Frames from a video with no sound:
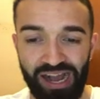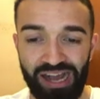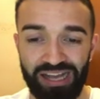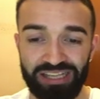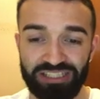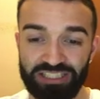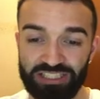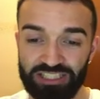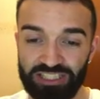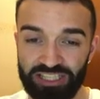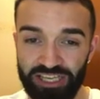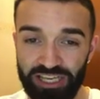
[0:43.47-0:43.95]

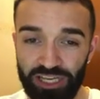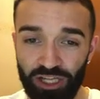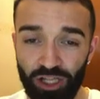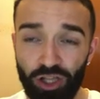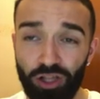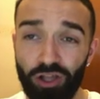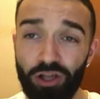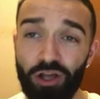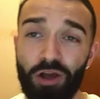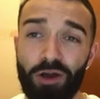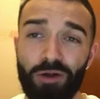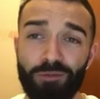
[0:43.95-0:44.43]
a
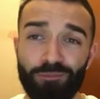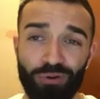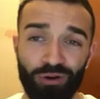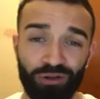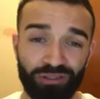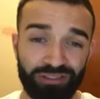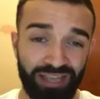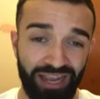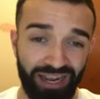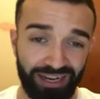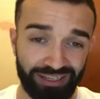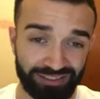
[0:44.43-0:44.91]
Seal,
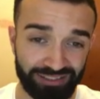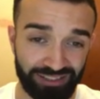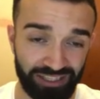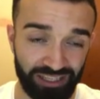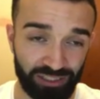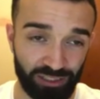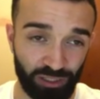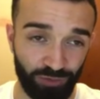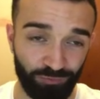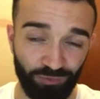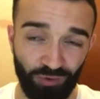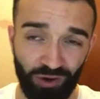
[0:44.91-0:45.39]

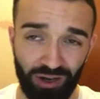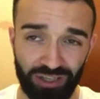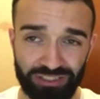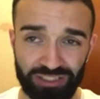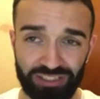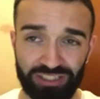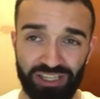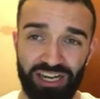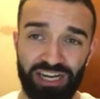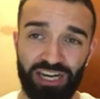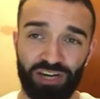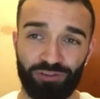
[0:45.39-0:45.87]
protecting the
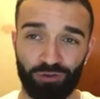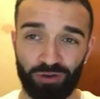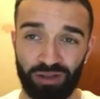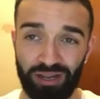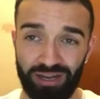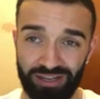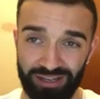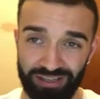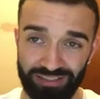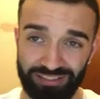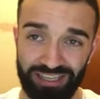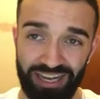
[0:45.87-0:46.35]
Fossil from
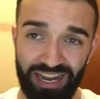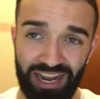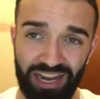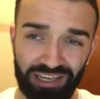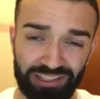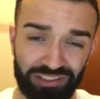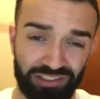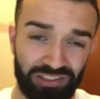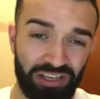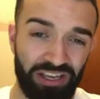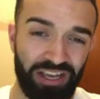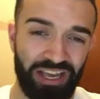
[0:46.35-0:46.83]
getting
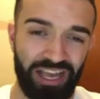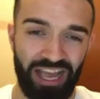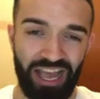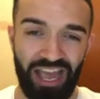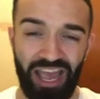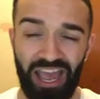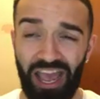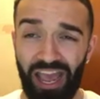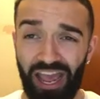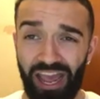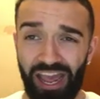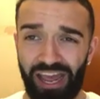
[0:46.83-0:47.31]
attacked,
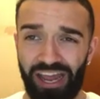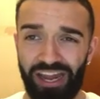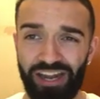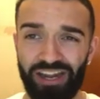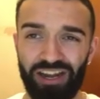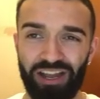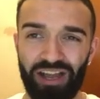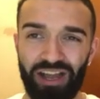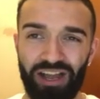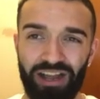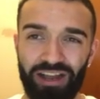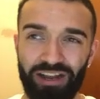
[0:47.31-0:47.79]

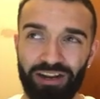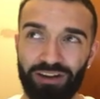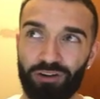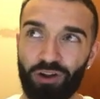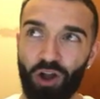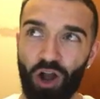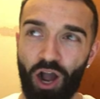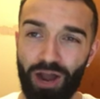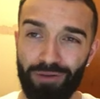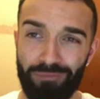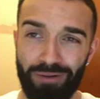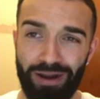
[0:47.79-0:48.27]
and uh,
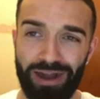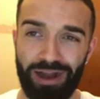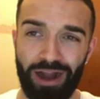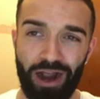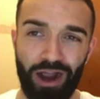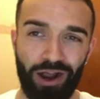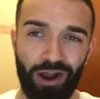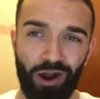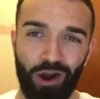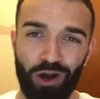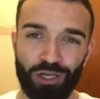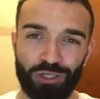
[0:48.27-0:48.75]
Hot Red
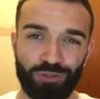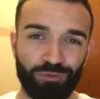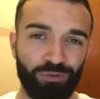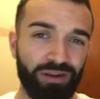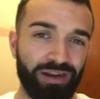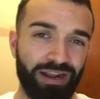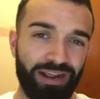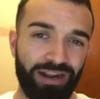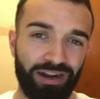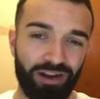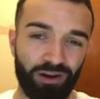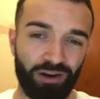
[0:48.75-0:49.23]

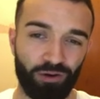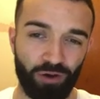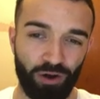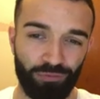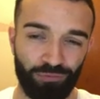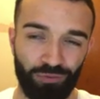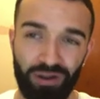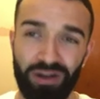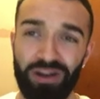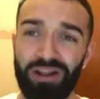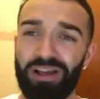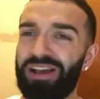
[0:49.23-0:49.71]
Archfiend and
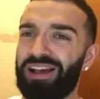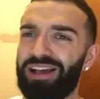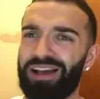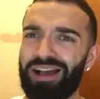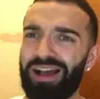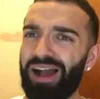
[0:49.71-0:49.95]
Griffin.